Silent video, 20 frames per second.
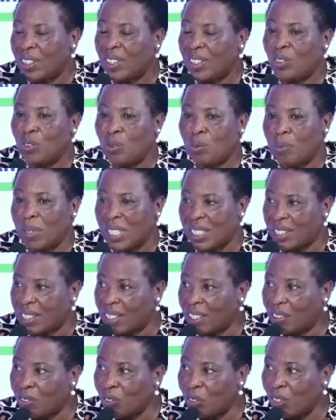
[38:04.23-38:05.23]
You must
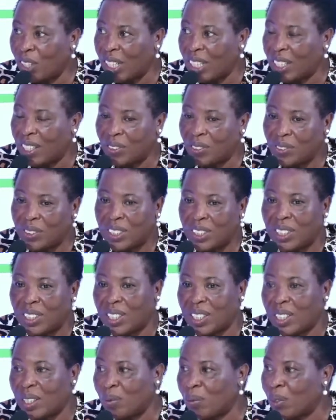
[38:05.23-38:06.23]
have your account in a
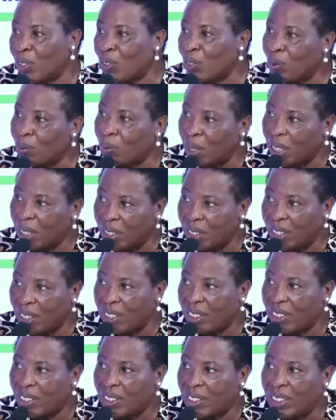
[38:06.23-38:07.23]
commercial bank.
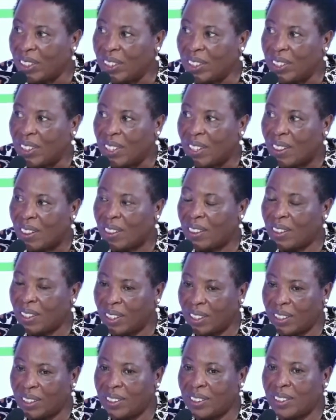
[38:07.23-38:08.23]

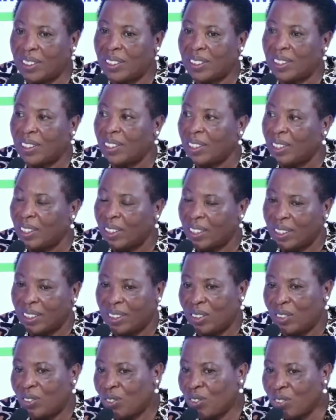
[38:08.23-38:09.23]
Then
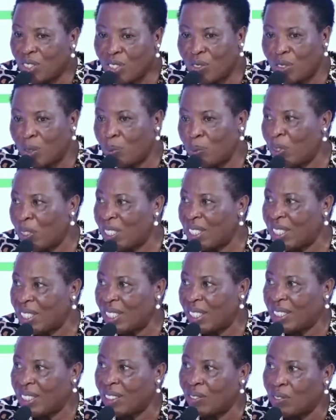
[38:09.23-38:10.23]
choose
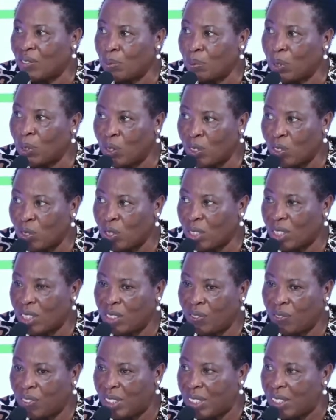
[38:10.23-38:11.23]
representatives, because
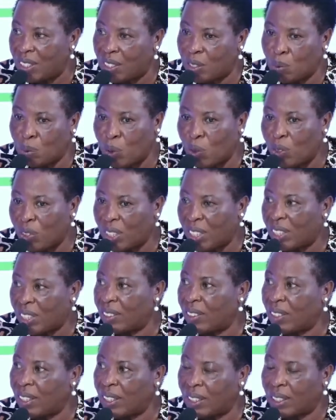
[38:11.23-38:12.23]
if it is more than
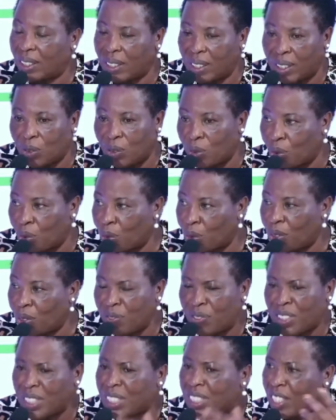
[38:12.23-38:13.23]
if
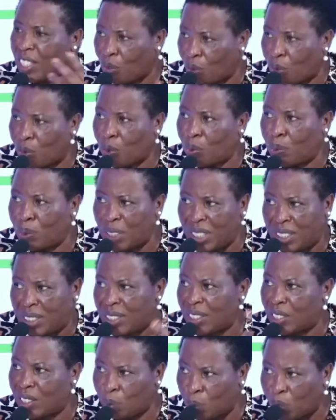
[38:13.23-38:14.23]
it's a group that
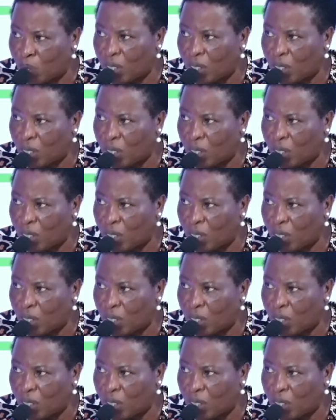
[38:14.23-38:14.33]
is more